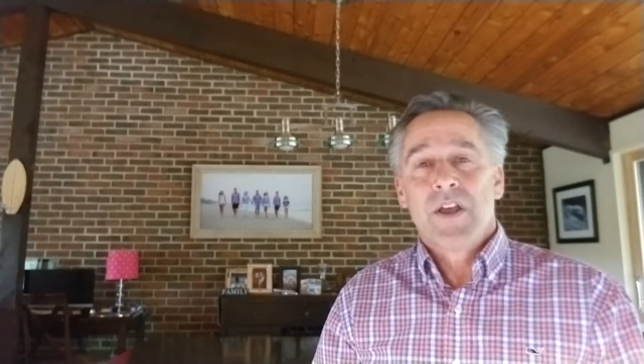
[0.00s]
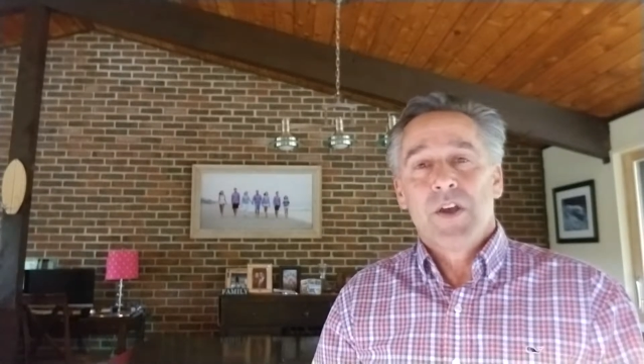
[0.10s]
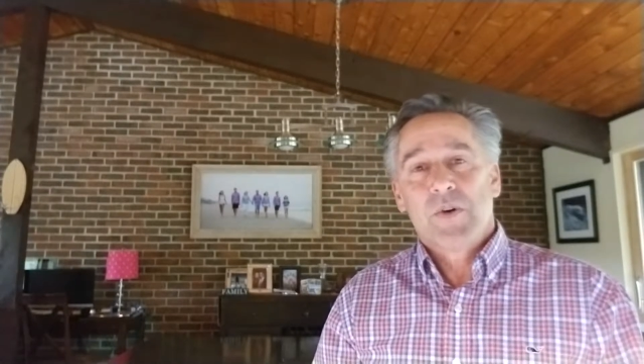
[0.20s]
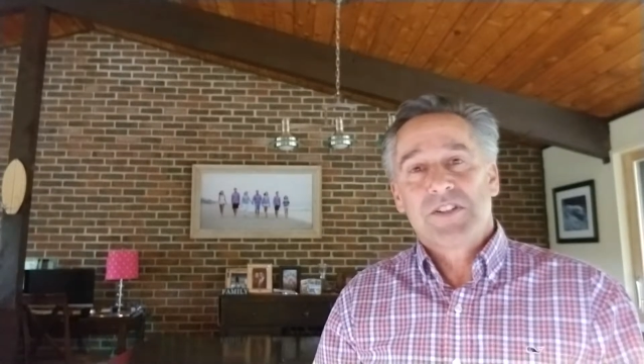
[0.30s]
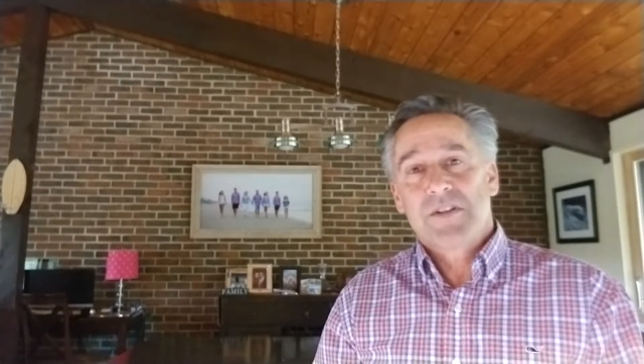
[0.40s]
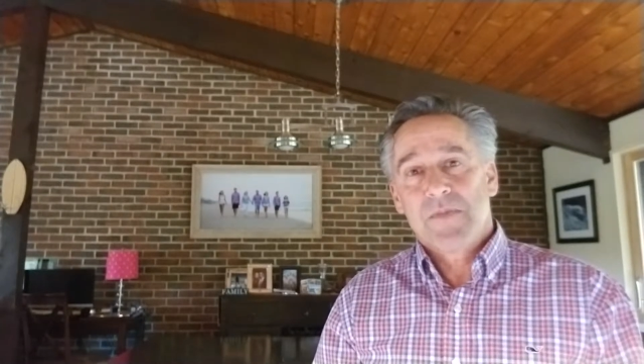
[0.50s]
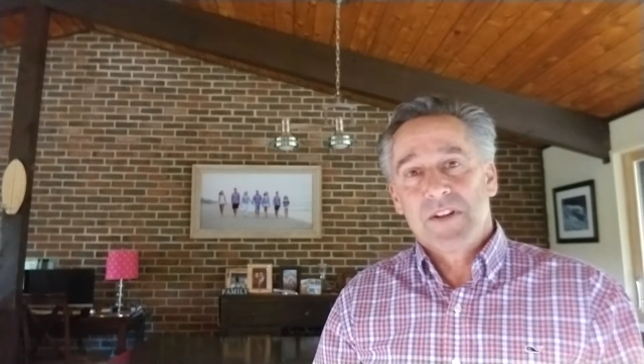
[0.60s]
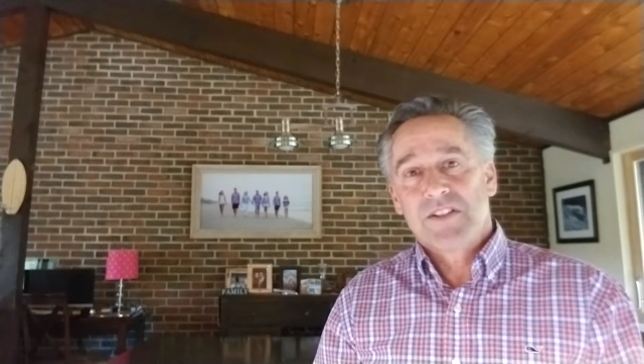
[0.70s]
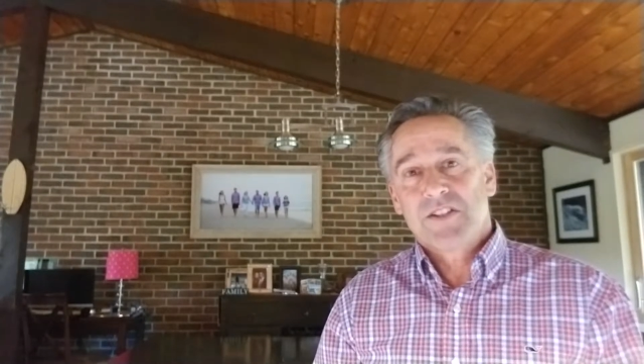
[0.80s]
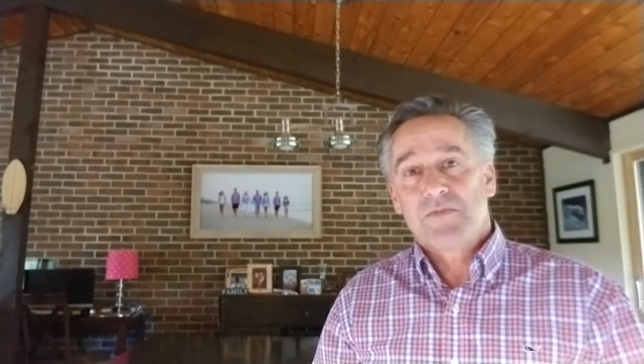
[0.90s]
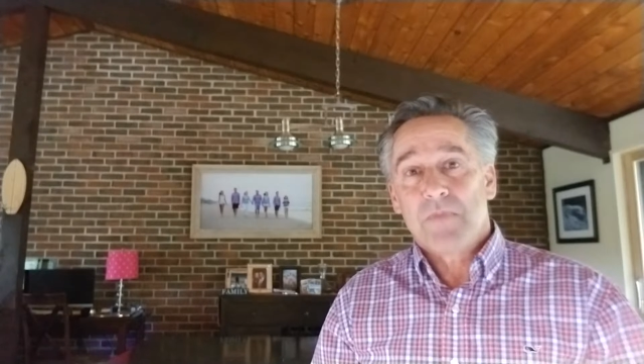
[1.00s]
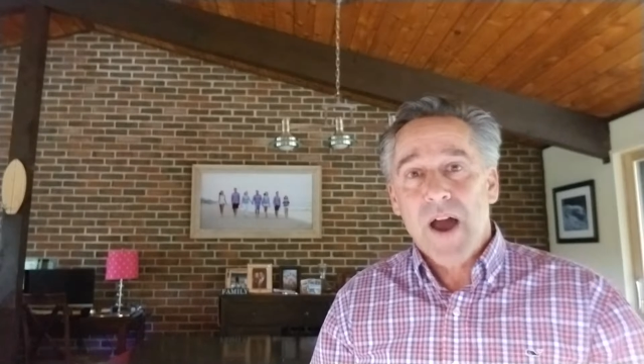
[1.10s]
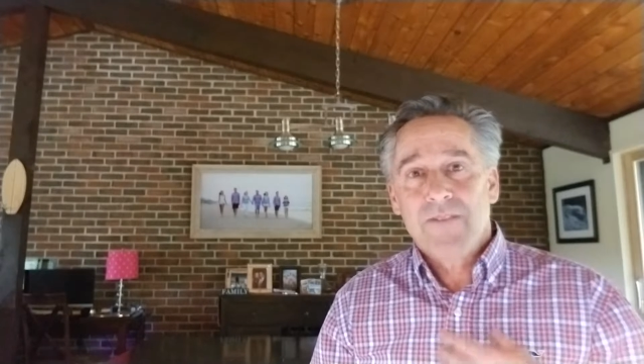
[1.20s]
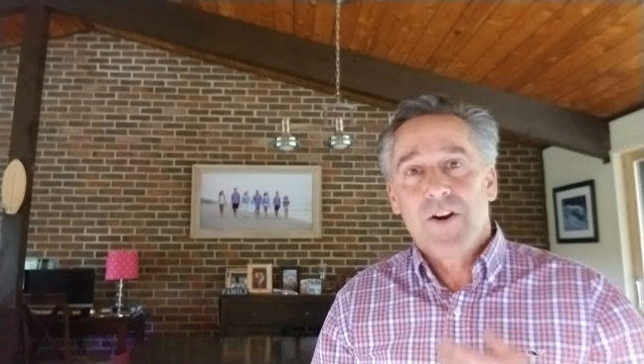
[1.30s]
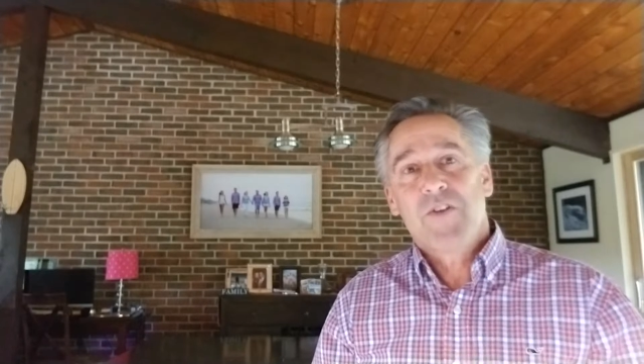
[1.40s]
which diminishes
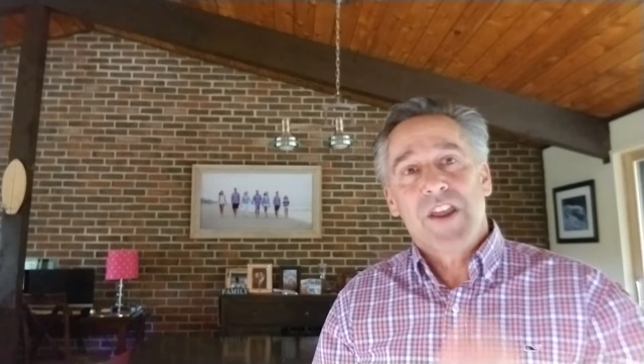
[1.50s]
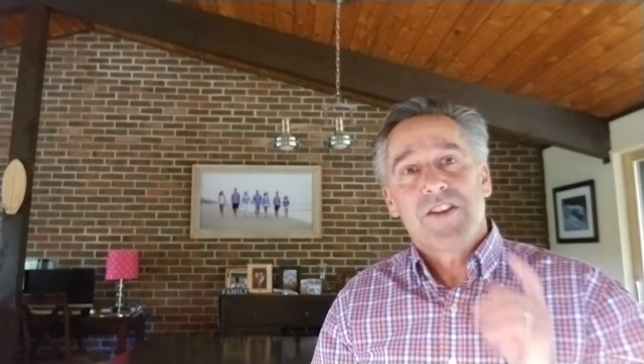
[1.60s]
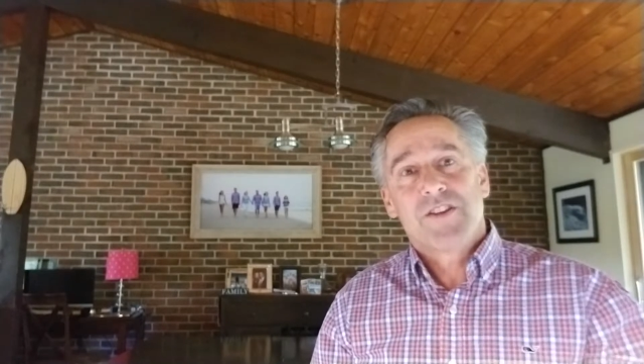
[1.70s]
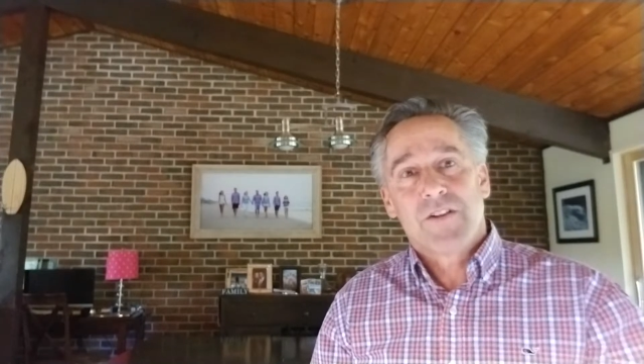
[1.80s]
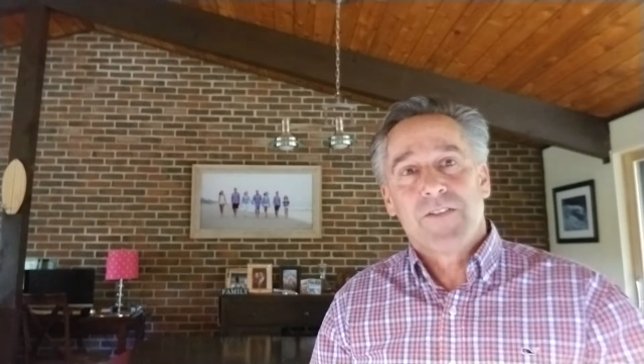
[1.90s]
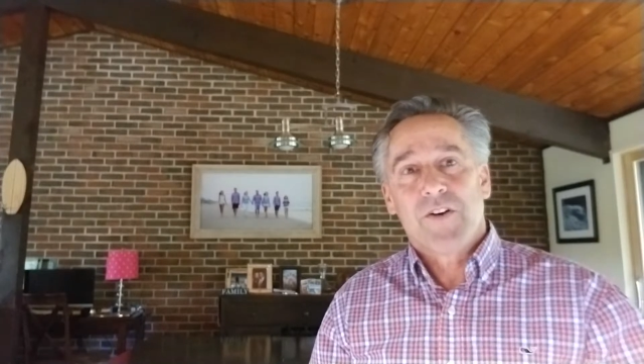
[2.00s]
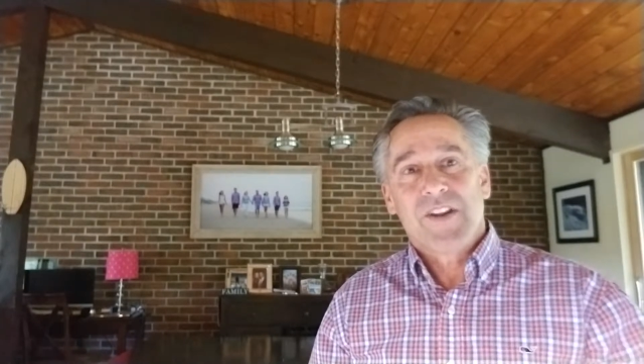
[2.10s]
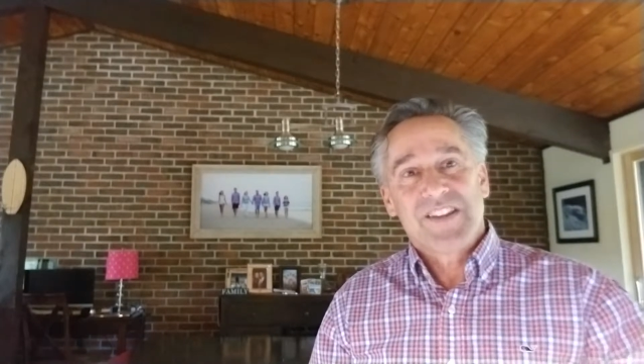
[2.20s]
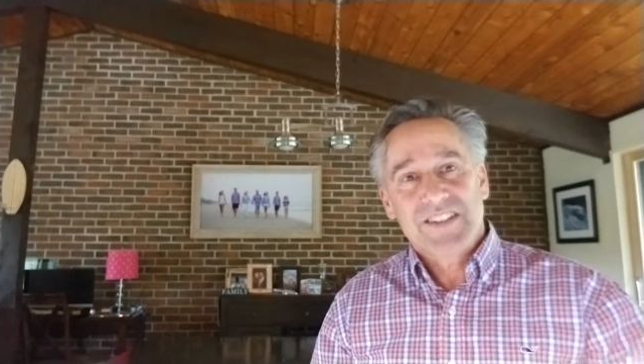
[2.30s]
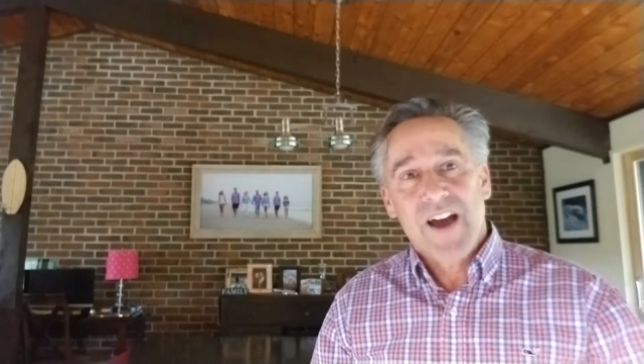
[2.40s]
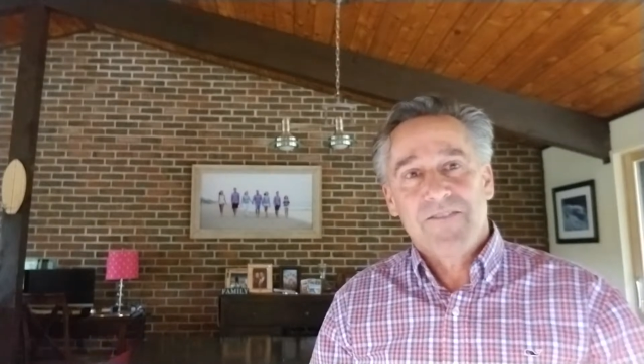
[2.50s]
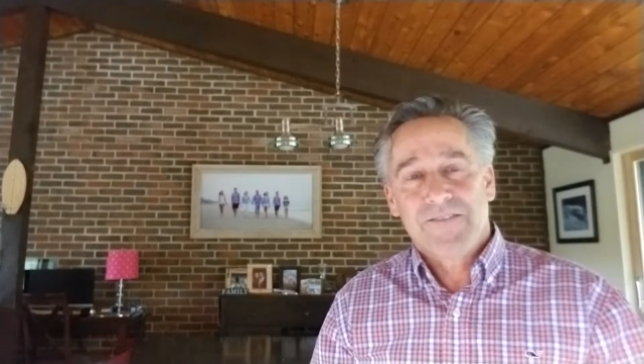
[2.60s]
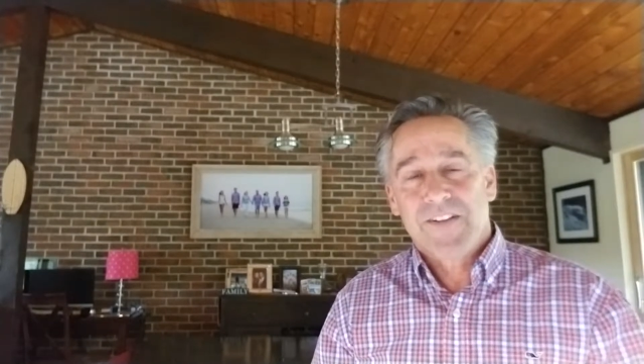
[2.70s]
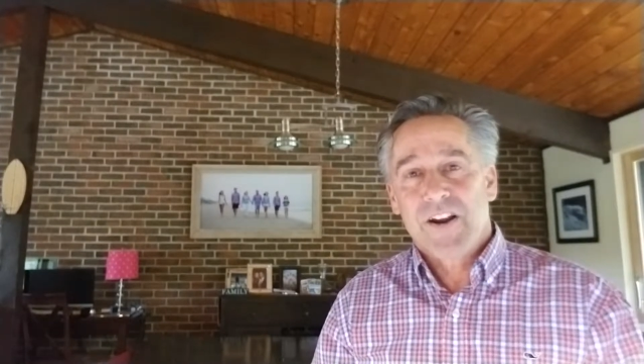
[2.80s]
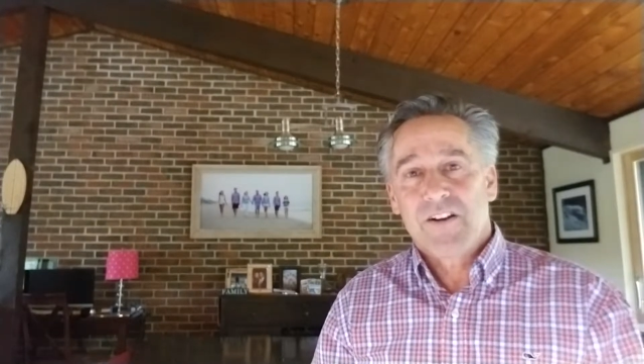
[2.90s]
my vote and your vote. It's not
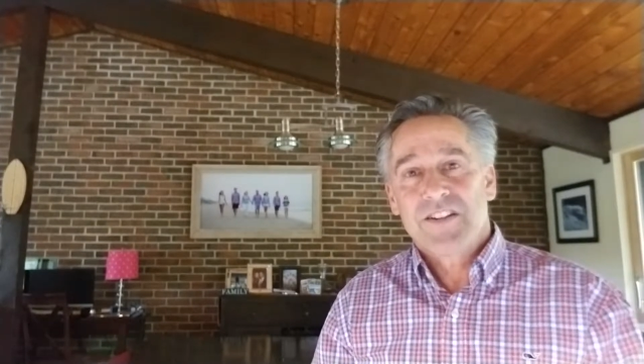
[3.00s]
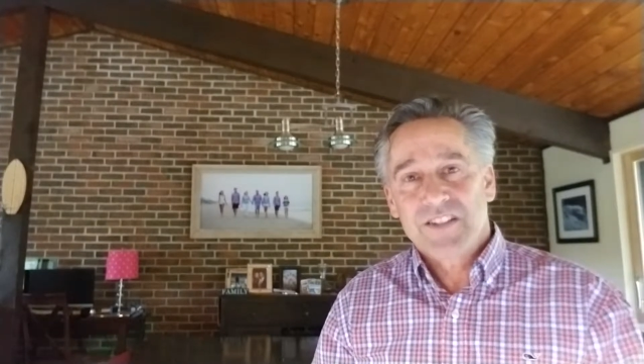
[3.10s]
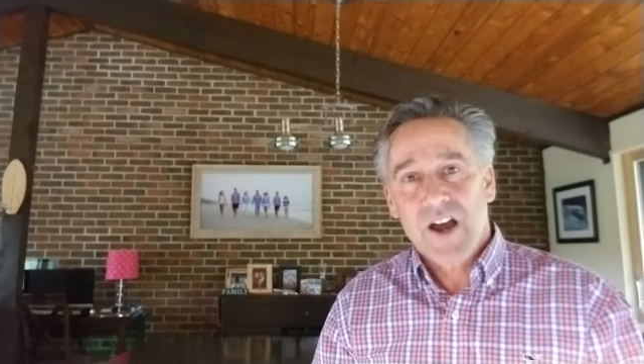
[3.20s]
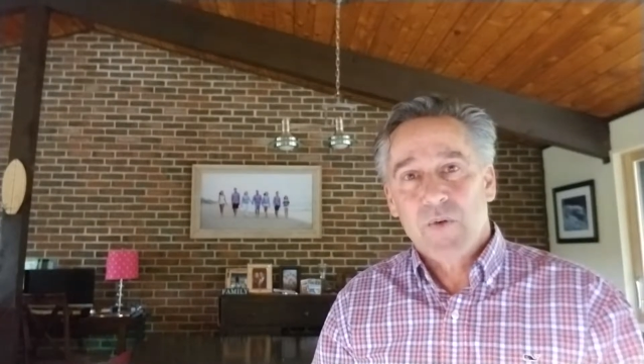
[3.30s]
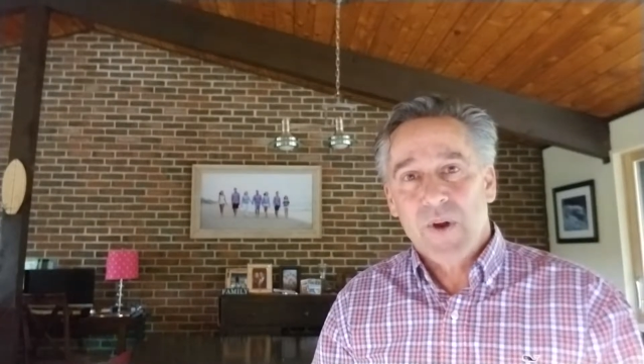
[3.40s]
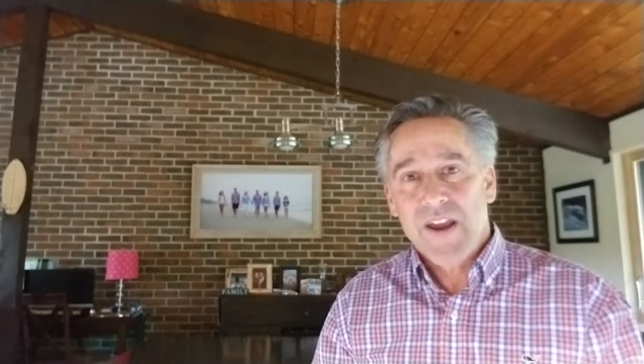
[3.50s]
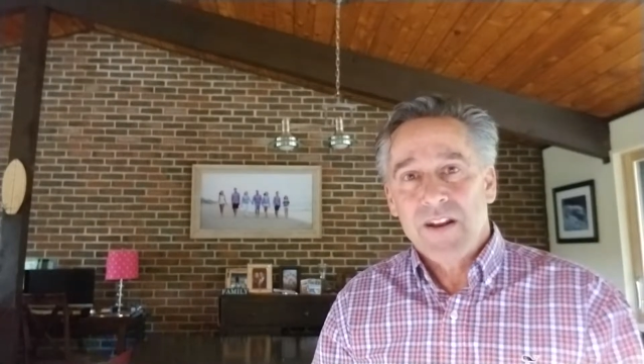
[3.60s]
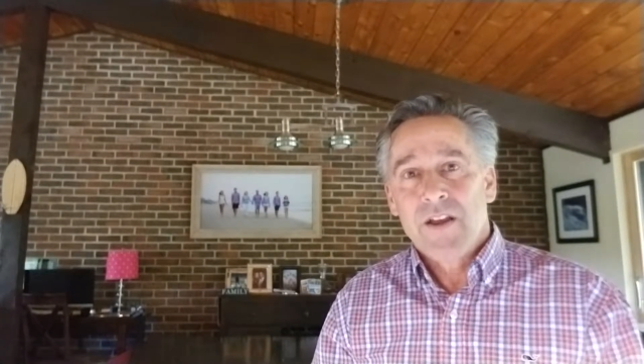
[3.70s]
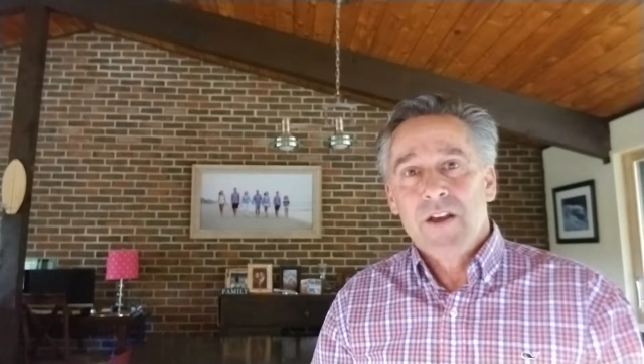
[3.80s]
fair. It's not right.